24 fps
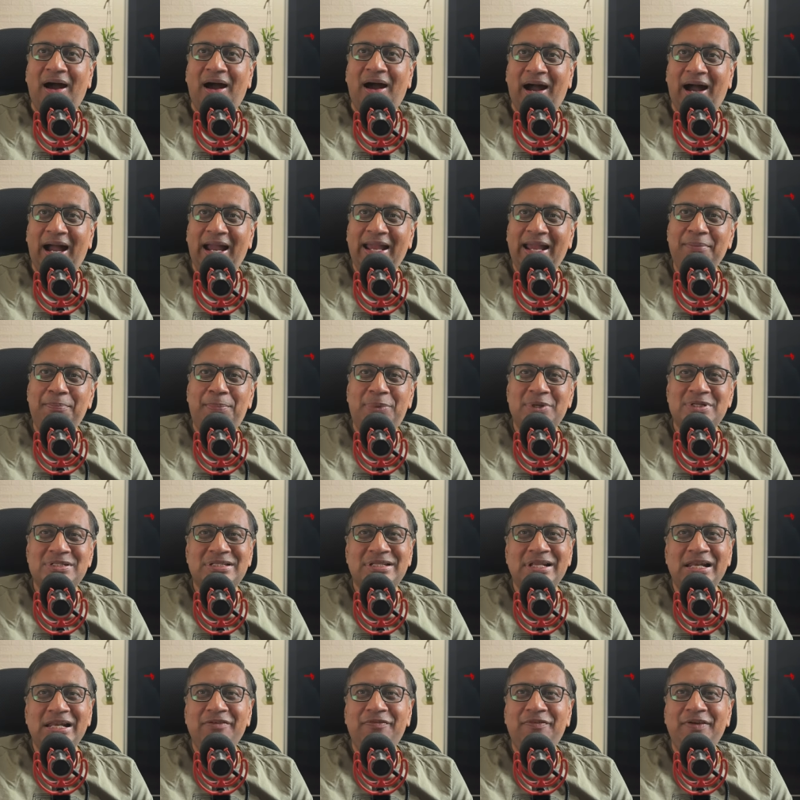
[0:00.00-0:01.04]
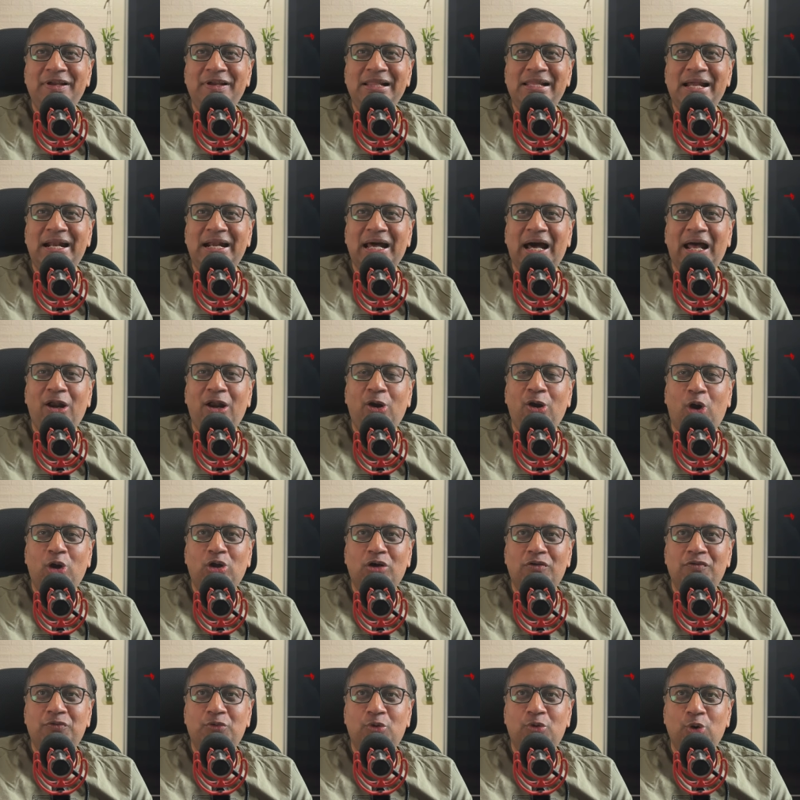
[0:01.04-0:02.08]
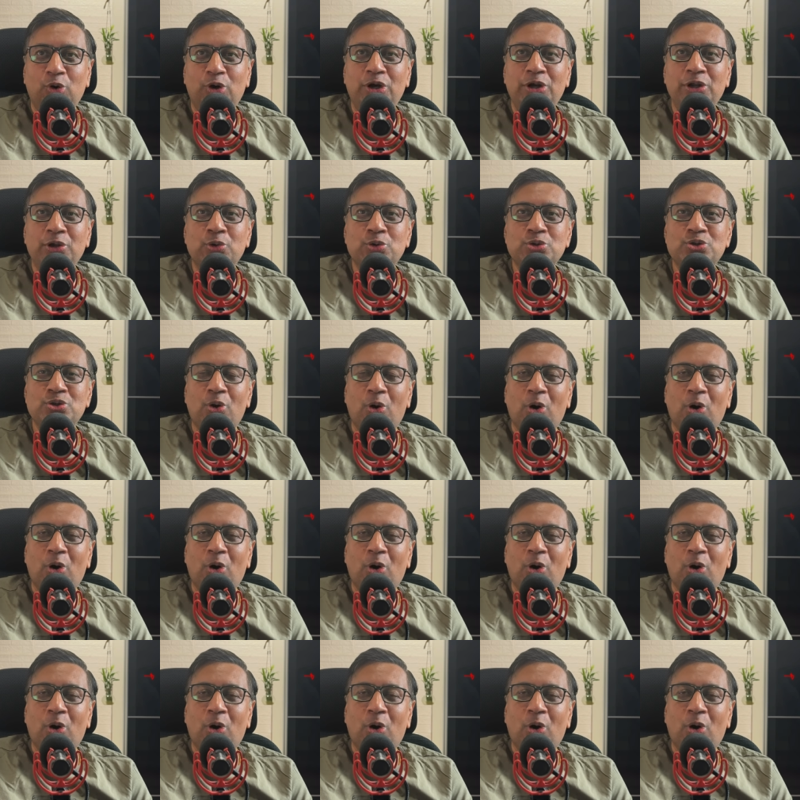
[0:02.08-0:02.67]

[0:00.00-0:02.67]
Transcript: I personally feel that a lot of good news